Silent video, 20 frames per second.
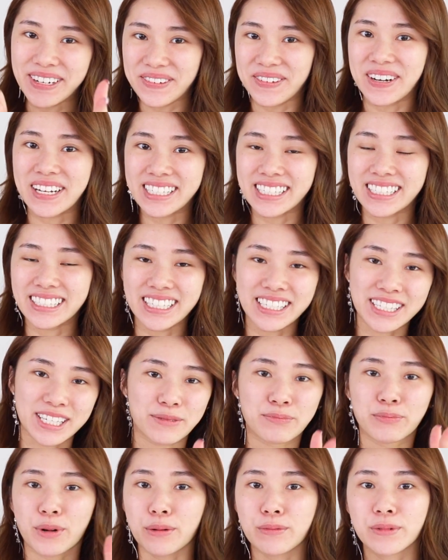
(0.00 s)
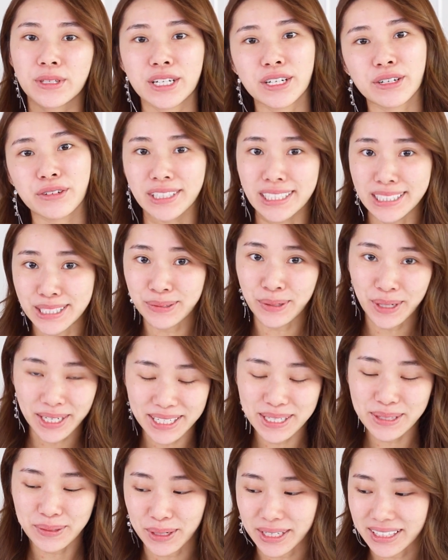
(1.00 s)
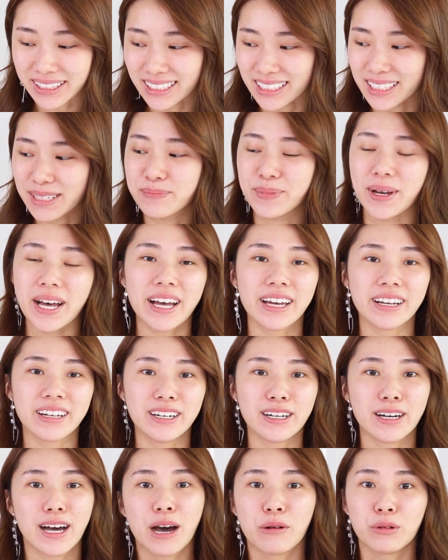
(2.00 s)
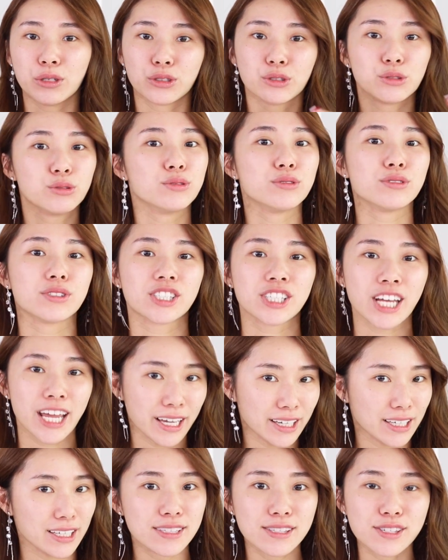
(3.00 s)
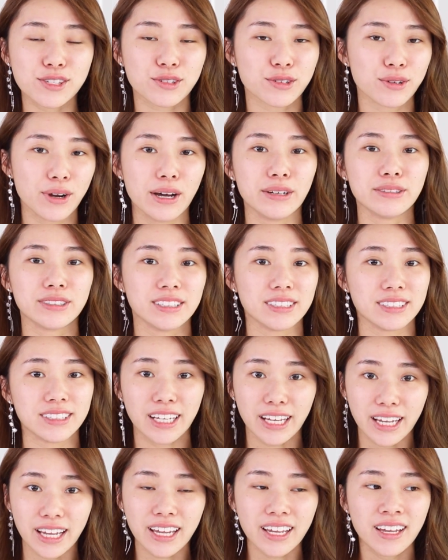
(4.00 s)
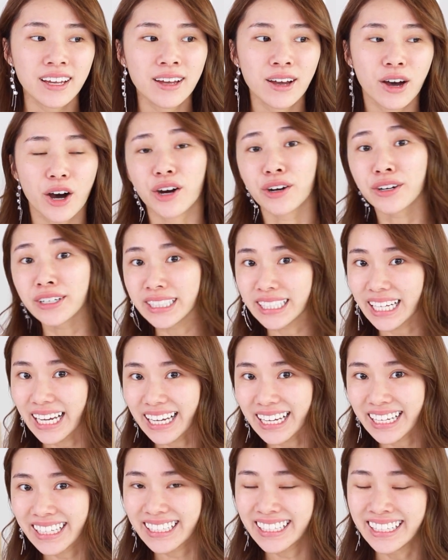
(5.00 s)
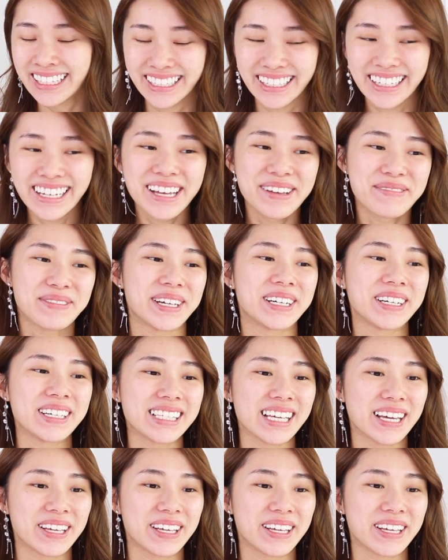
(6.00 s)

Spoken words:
you're watching this, it's probably already 2020, but I will do check-ins throughout the day or night because